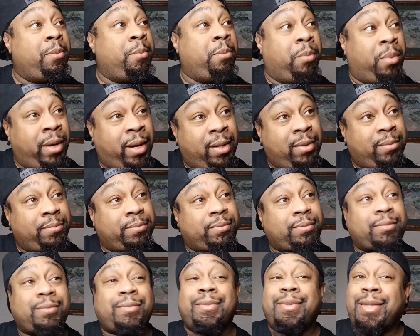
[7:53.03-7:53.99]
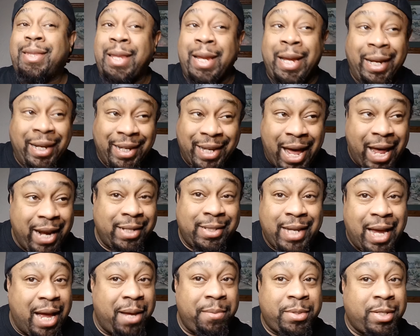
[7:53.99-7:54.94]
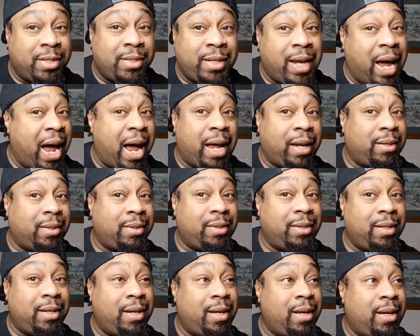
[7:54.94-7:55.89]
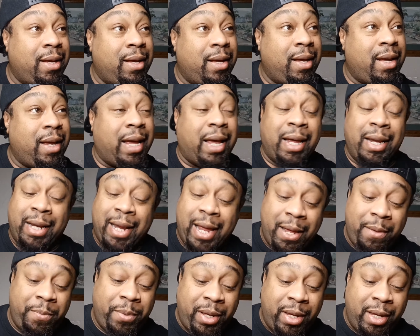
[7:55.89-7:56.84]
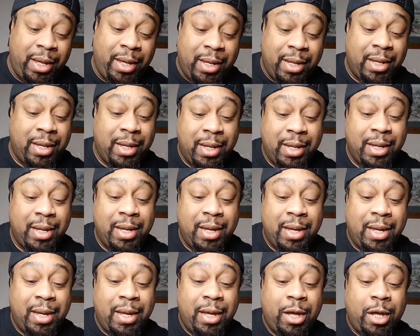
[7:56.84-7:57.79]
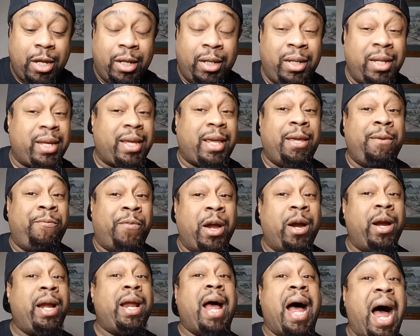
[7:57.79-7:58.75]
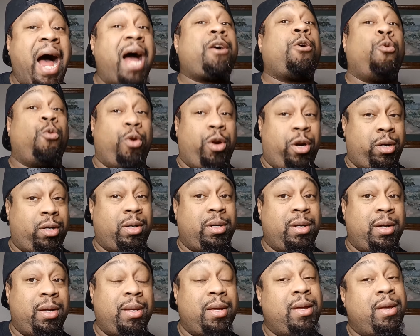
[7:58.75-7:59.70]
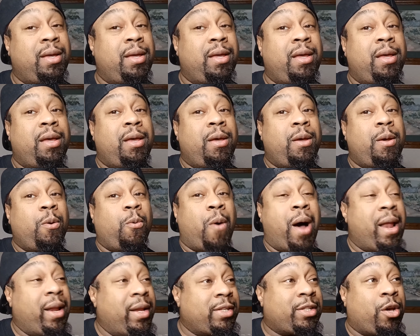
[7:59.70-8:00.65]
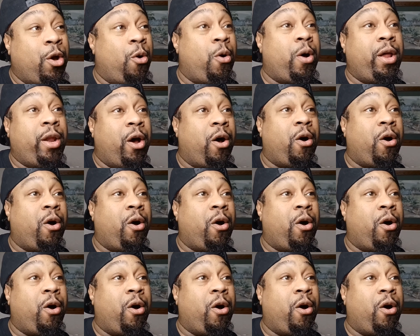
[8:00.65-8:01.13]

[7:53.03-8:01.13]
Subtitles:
But a lot of times it's not. And they be looking very awkward while it's going